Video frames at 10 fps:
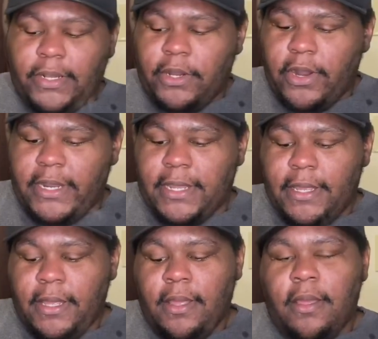garlic,
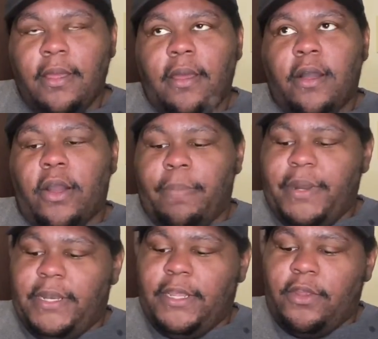or put
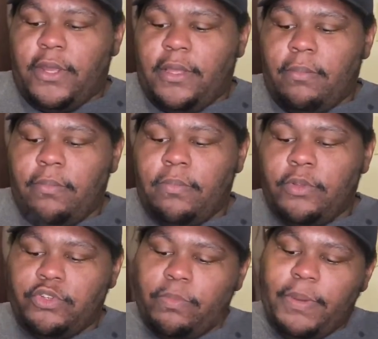it in your
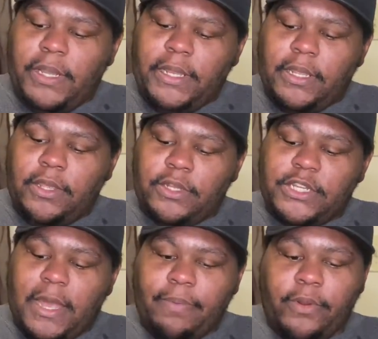NutriBullet, your
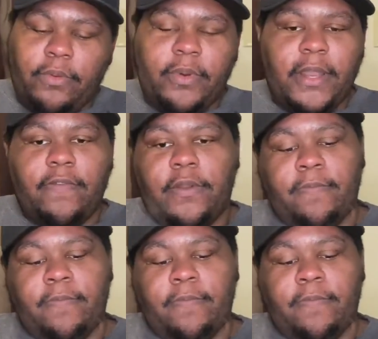chopper, whatever.